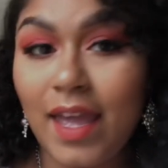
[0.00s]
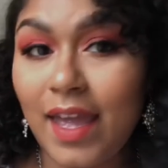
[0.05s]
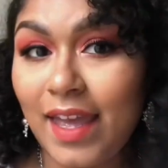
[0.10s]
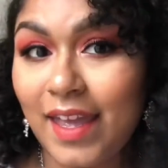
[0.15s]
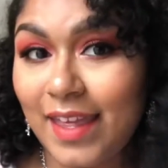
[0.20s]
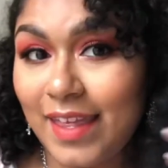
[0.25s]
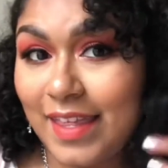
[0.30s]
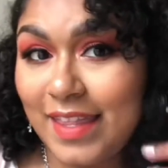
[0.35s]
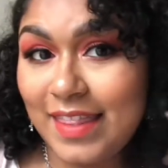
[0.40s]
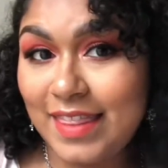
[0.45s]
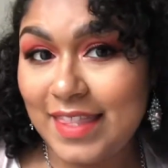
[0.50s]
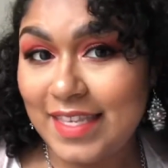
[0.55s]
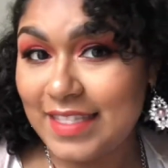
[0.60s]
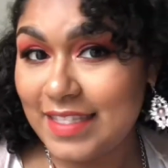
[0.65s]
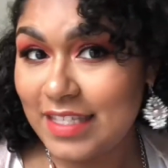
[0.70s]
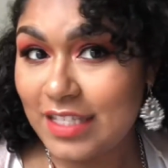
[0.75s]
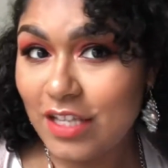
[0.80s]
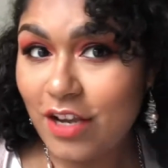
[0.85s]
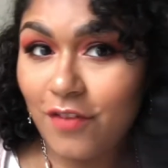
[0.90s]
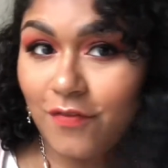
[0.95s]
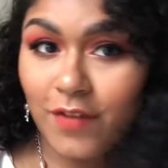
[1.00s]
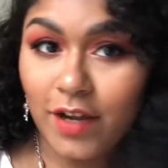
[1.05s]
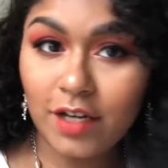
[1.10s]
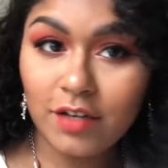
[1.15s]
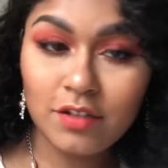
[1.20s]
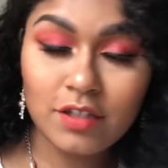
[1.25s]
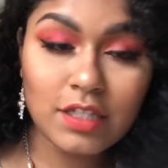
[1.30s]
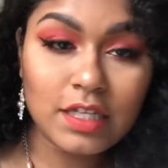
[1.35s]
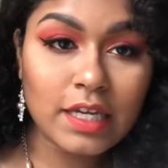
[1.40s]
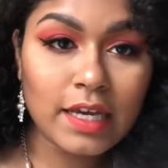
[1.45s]
And this is our
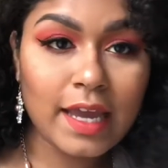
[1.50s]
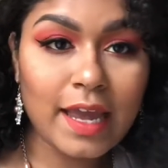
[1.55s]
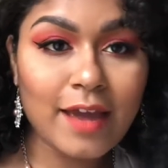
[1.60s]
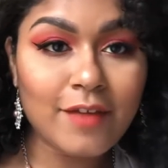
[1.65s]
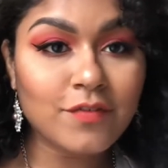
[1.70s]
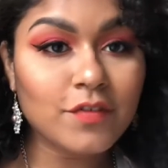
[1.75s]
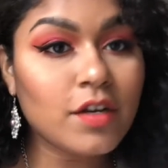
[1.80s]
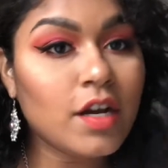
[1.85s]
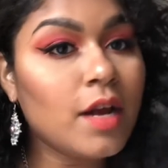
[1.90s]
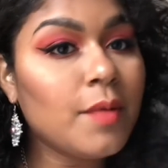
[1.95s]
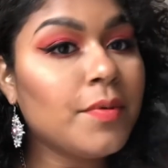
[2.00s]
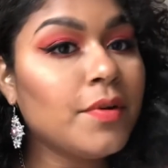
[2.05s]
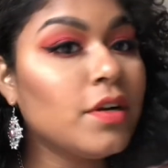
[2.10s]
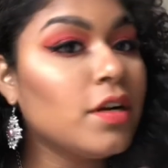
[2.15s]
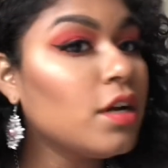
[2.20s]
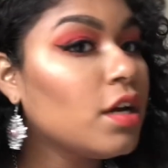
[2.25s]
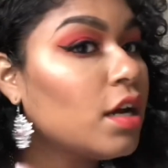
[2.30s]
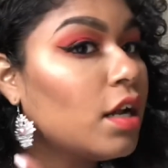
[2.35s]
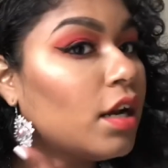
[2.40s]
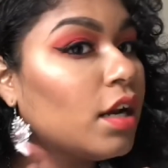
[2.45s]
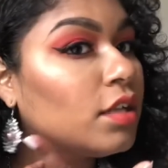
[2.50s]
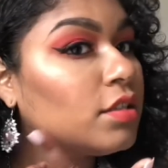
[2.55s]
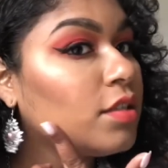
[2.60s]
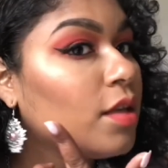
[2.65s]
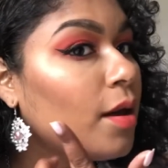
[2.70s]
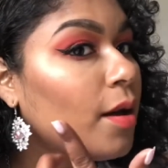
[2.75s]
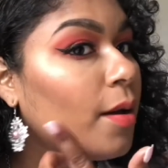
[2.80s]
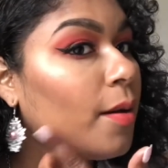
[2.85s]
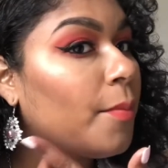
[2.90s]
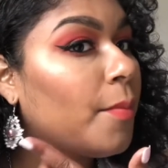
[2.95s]
final look after I put on
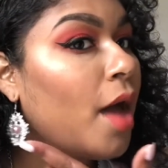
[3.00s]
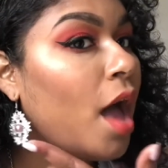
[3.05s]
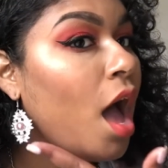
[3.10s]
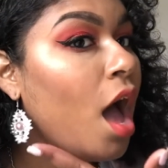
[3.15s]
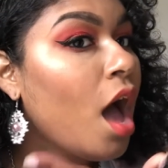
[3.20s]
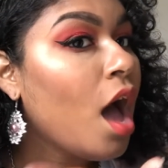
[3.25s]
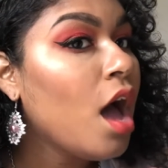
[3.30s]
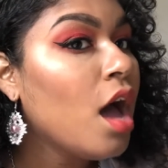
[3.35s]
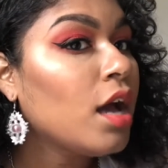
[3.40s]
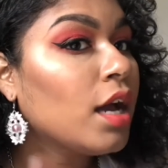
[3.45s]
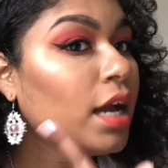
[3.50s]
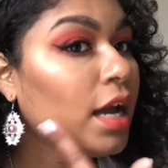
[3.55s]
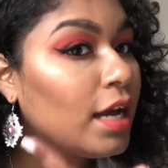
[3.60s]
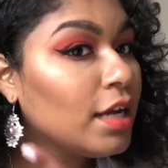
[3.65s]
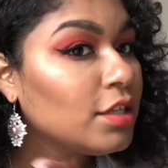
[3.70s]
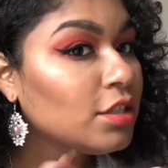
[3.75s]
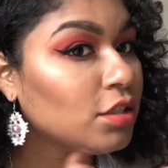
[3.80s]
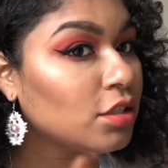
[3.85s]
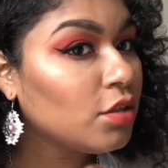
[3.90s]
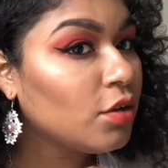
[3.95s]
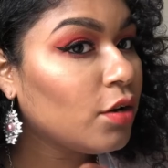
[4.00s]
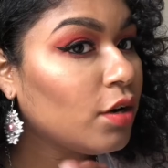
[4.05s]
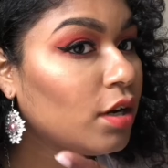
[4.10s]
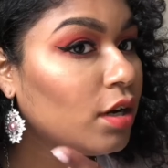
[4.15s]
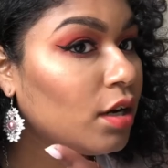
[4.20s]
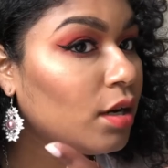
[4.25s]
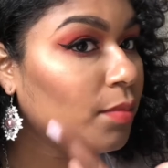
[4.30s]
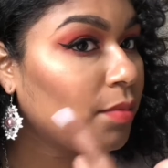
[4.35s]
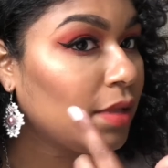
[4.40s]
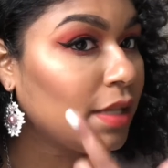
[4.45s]
some
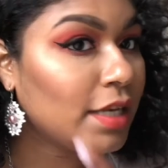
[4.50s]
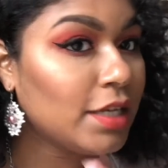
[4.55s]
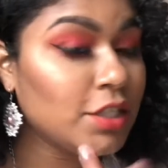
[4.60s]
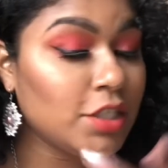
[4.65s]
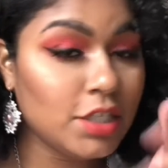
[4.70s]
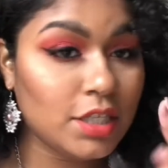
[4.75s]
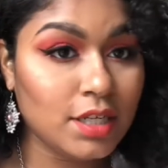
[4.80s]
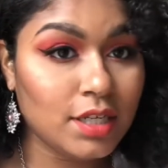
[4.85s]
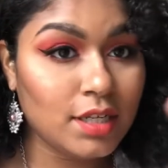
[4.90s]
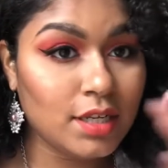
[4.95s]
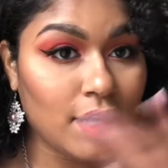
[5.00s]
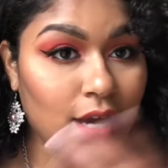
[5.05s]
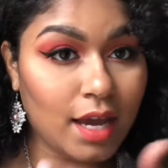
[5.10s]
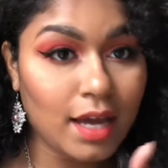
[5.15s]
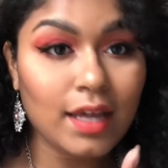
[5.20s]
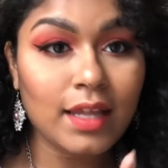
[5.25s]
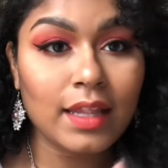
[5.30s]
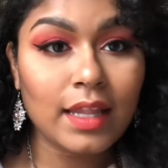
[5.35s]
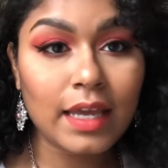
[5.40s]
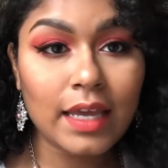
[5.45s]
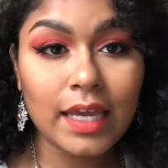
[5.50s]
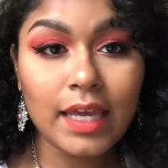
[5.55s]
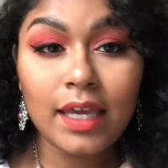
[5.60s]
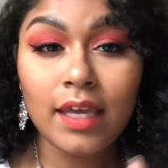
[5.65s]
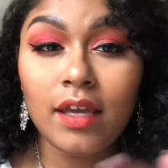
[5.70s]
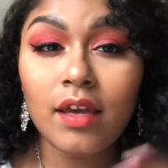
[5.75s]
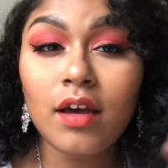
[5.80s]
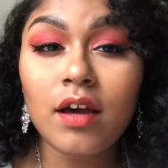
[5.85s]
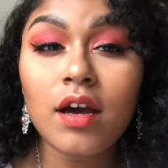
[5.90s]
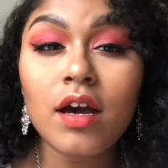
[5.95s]
contour, blush, and
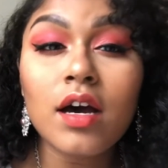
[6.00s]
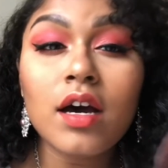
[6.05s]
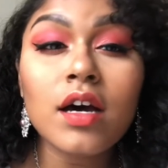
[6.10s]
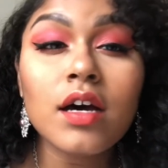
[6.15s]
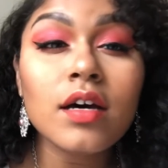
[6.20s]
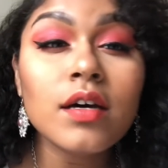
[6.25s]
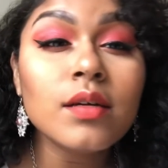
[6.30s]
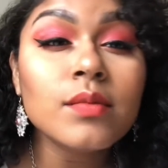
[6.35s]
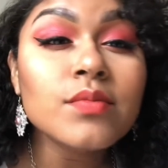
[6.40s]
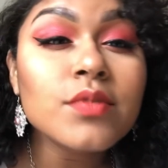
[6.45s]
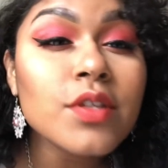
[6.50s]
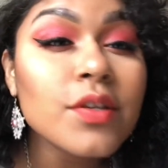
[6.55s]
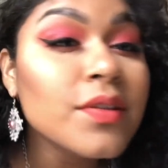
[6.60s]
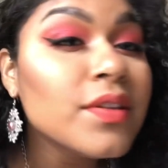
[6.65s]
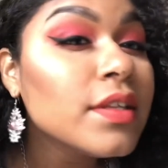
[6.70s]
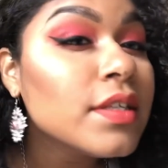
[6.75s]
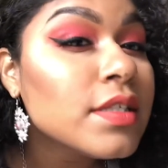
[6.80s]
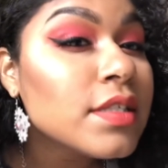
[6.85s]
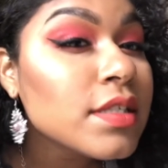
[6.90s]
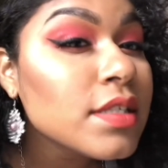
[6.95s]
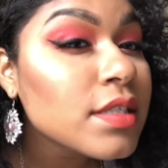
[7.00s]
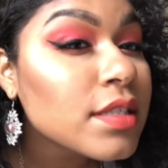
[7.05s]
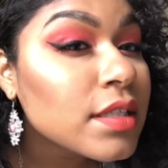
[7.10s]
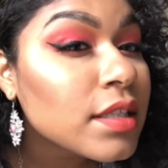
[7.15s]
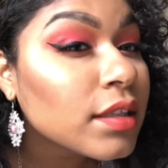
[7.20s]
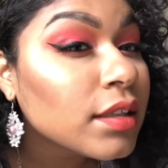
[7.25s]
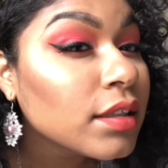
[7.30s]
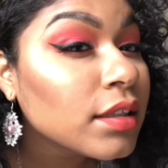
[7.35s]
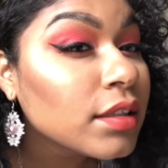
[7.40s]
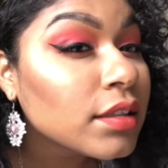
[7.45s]
highlight. So this is
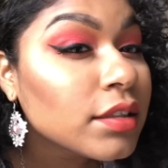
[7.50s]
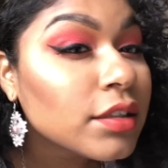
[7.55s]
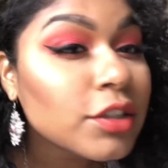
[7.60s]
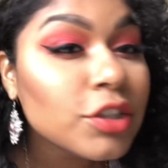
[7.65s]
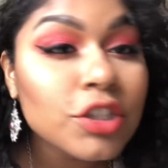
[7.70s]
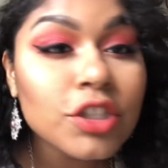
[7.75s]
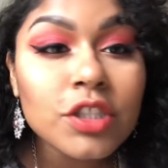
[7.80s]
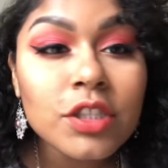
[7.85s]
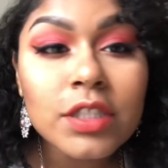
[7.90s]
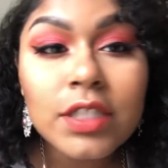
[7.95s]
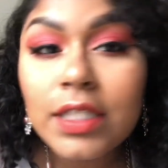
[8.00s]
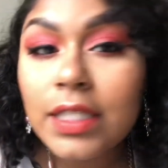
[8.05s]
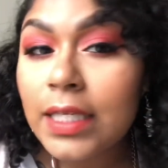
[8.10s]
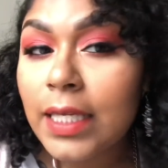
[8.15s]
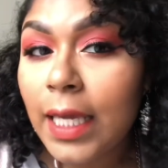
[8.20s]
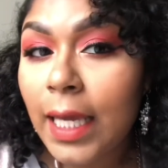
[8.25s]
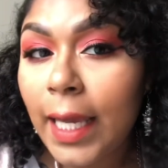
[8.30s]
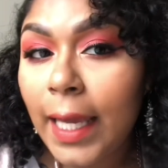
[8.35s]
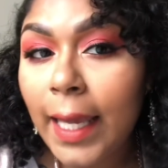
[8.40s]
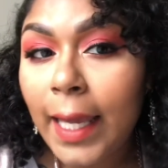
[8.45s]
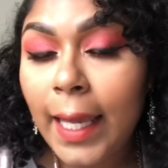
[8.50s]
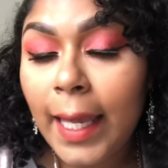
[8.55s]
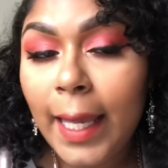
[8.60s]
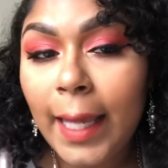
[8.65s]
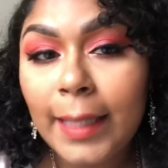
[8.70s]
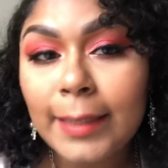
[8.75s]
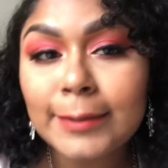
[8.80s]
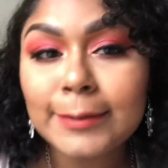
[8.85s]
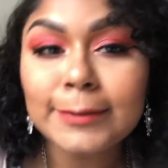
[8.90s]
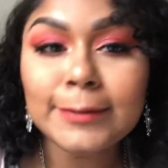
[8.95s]
the look that you
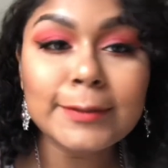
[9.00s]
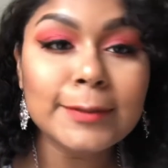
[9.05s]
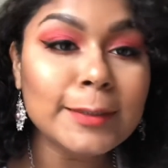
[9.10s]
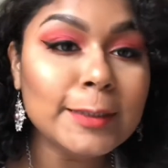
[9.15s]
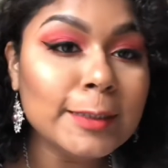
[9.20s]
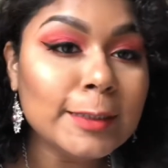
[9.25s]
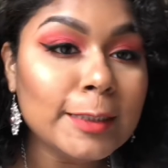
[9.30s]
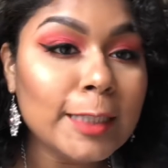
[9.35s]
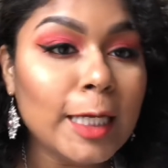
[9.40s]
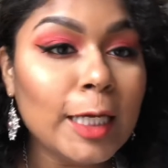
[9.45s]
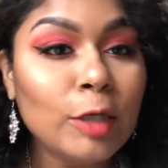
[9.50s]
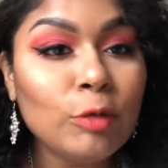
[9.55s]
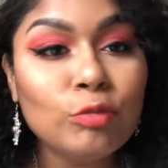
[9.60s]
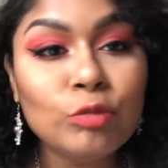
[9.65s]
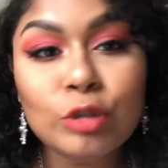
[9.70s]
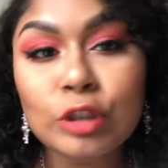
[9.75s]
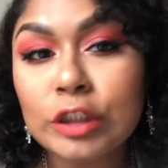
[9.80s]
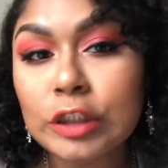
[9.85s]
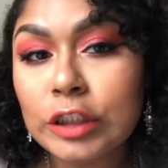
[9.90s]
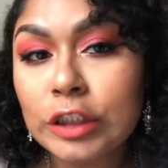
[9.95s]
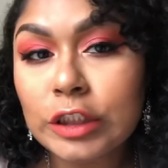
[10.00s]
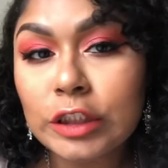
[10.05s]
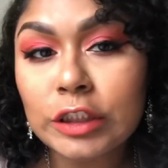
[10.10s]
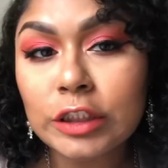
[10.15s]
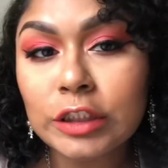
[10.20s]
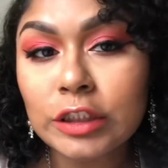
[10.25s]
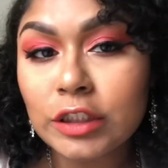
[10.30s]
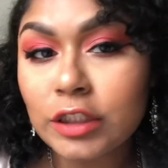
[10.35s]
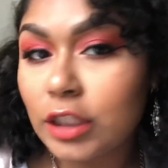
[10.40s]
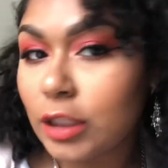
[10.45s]
get. You get with
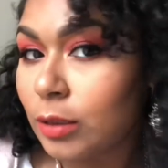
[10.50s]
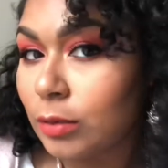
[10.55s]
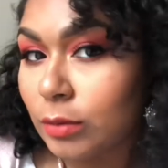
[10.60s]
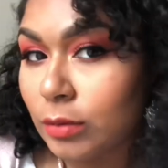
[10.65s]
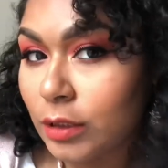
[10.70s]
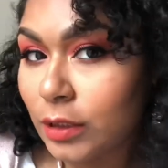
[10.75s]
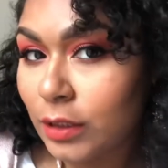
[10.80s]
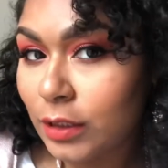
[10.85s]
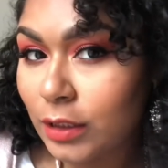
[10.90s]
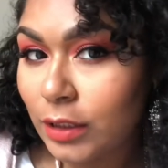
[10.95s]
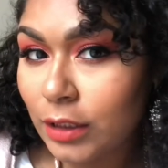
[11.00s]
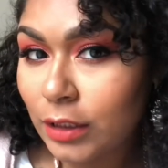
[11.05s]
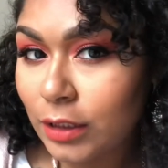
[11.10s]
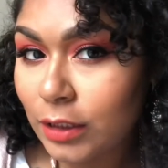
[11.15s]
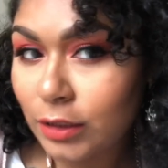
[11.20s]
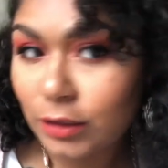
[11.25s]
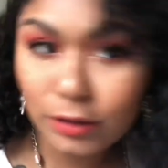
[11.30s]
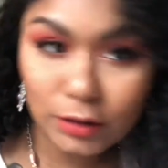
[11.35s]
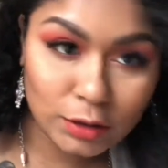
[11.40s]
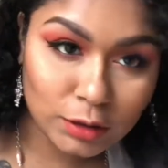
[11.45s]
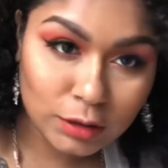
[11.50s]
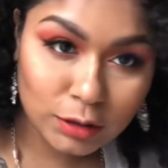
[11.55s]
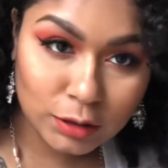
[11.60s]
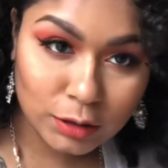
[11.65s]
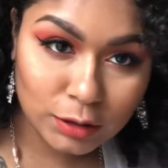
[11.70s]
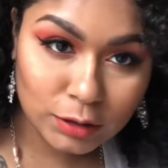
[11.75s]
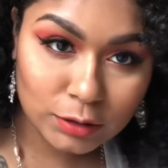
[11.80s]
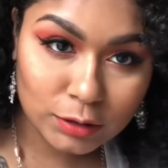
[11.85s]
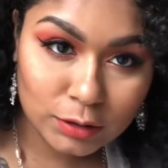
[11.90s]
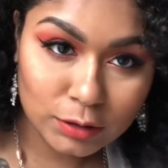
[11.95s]
it,
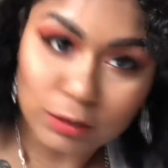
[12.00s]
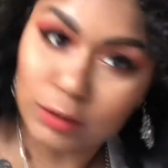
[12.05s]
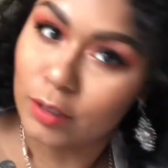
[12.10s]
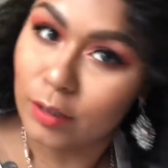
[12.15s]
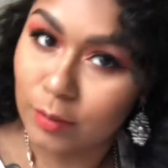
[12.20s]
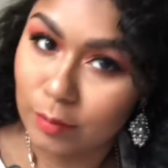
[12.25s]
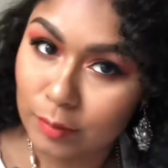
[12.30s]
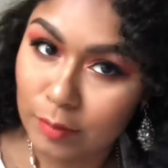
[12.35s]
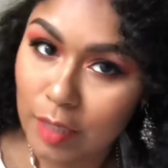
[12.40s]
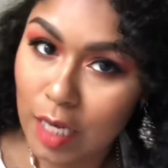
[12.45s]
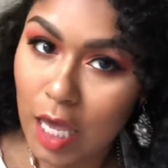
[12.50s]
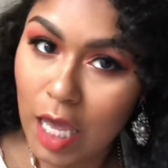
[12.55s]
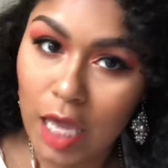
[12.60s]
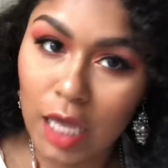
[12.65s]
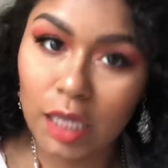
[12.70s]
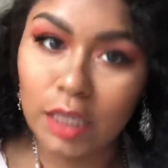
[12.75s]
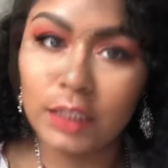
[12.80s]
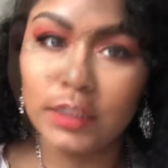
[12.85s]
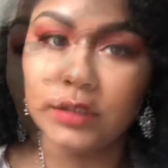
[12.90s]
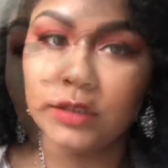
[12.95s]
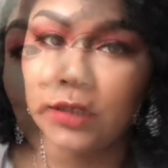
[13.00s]
yeah, something like.